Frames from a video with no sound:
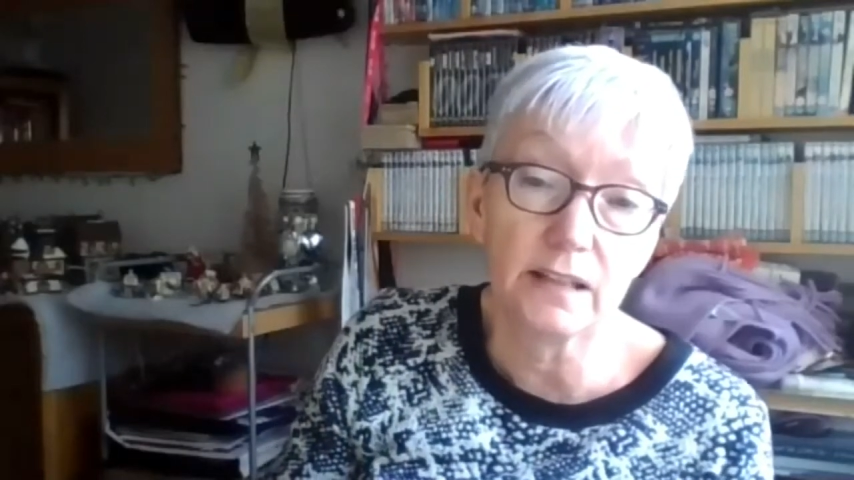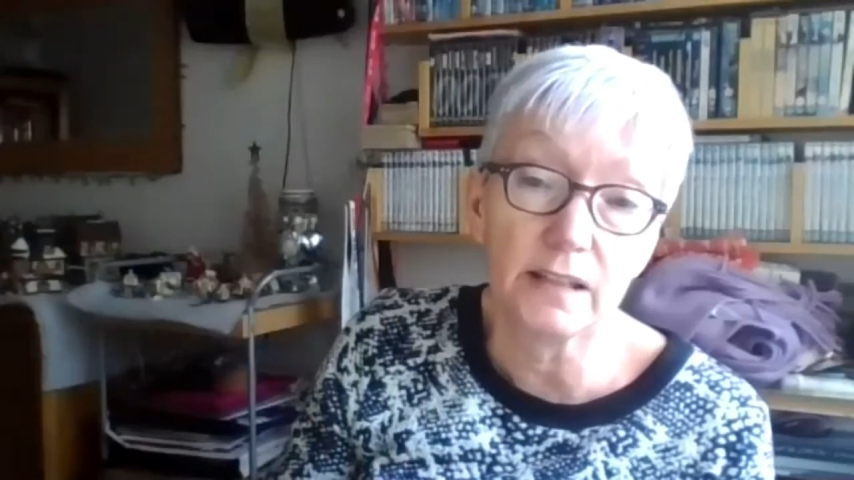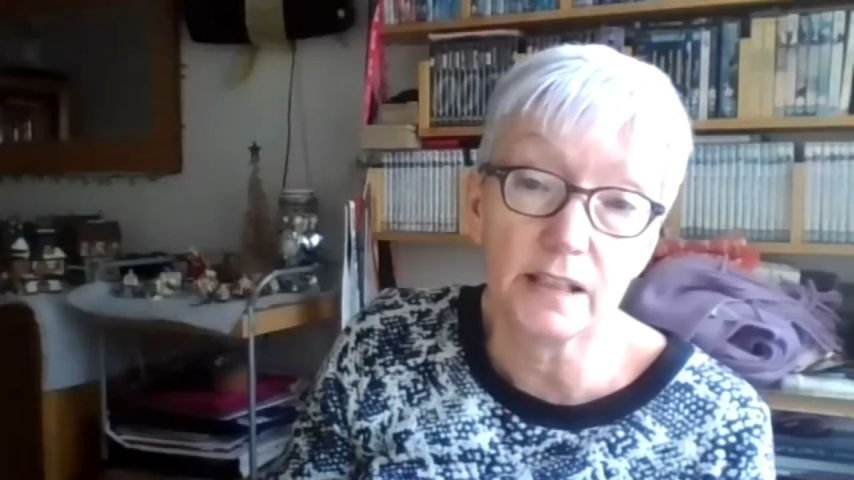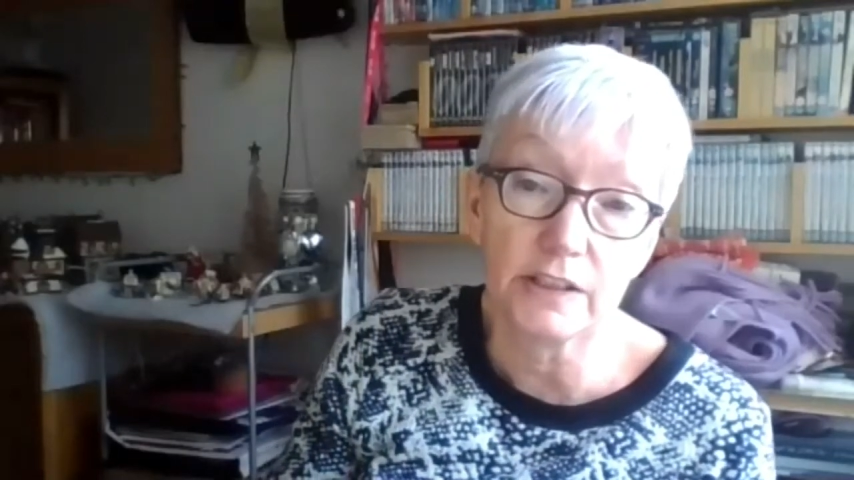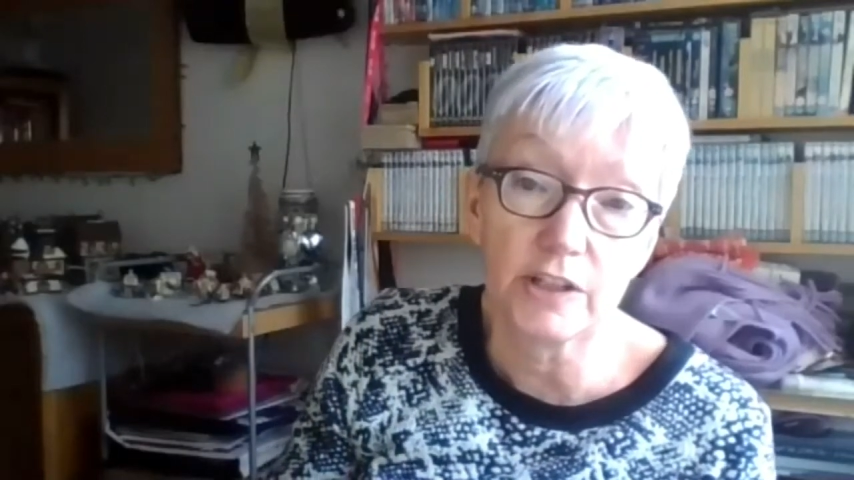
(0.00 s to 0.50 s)

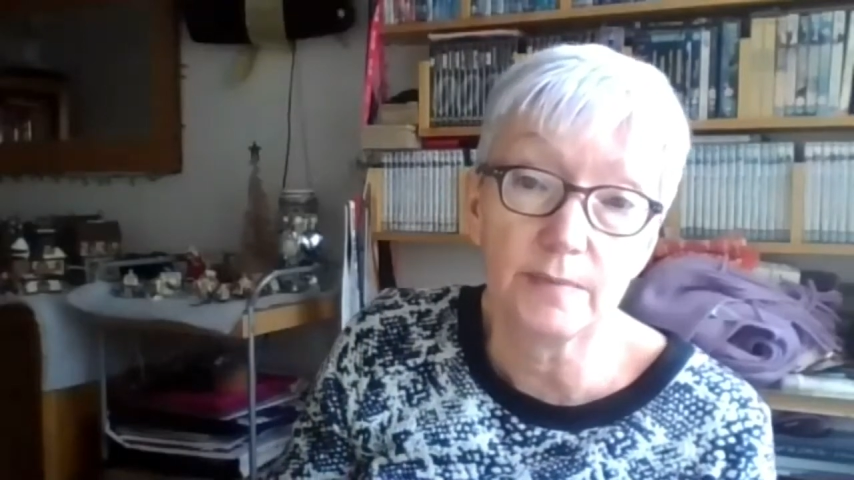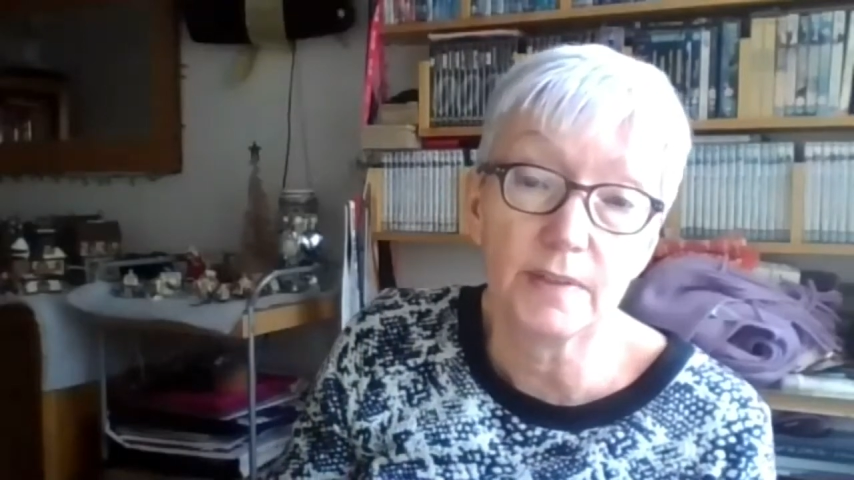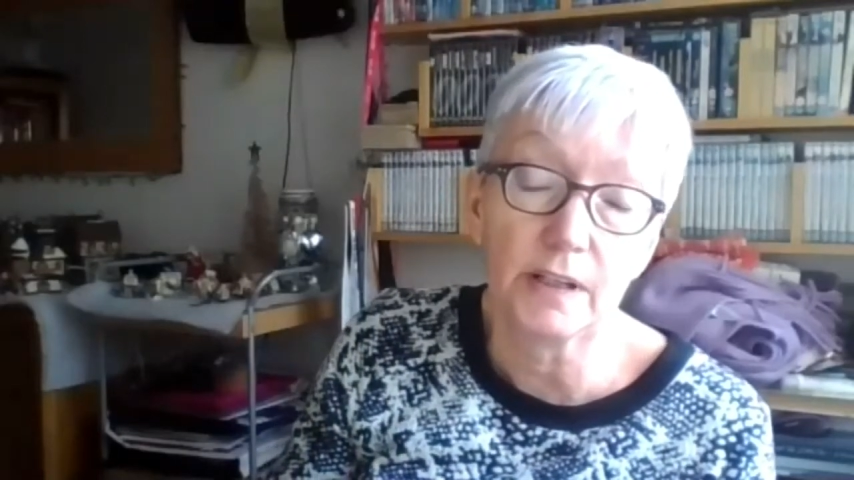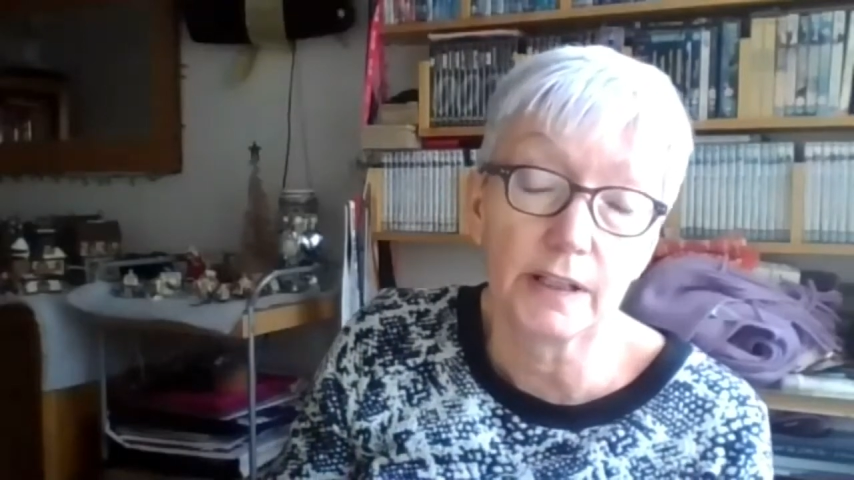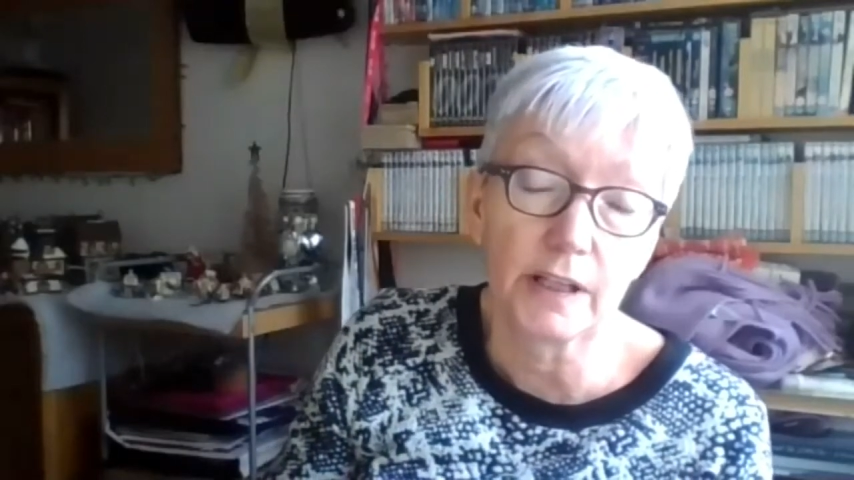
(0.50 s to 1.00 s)
and the gym
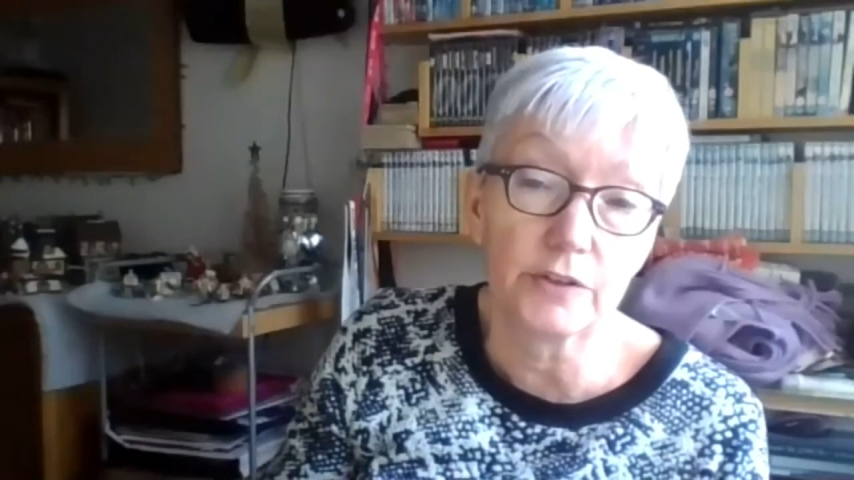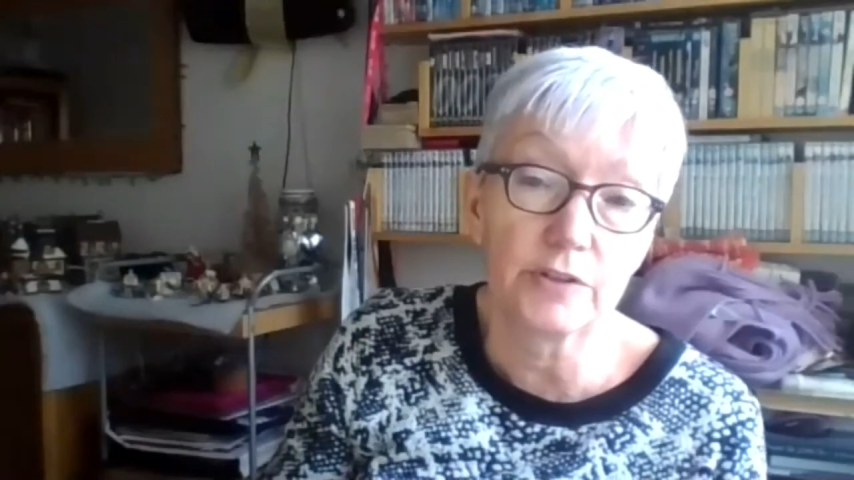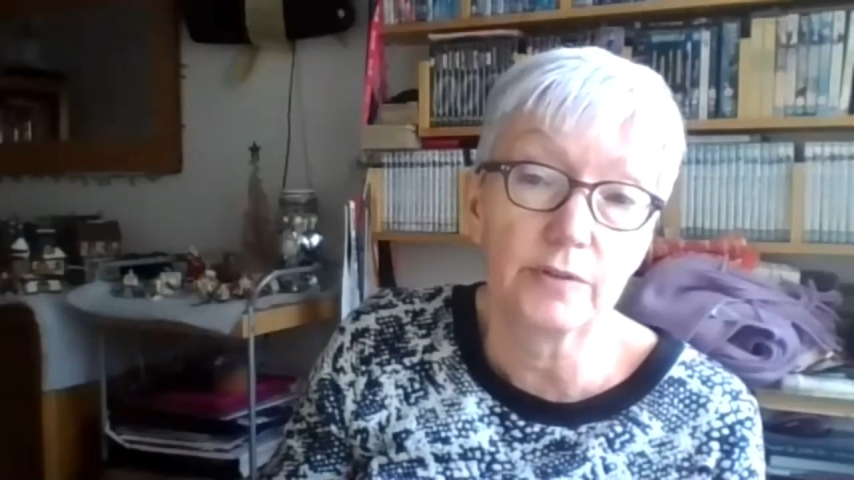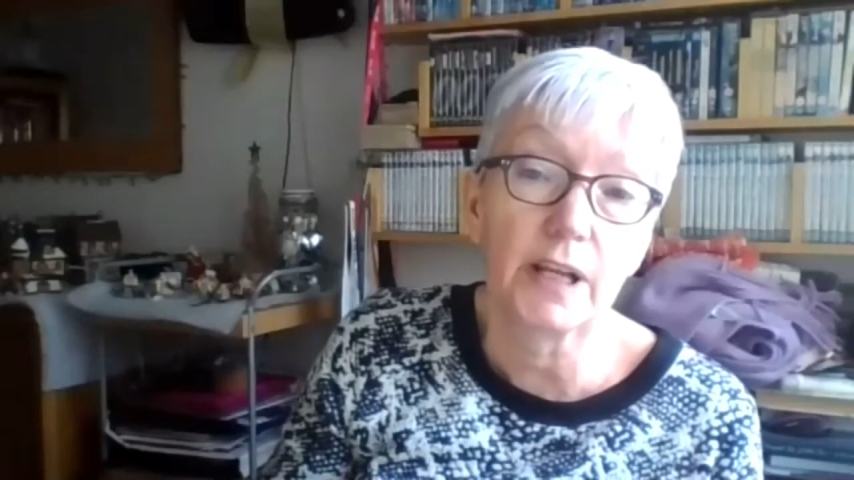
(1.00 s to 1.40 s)
that I go to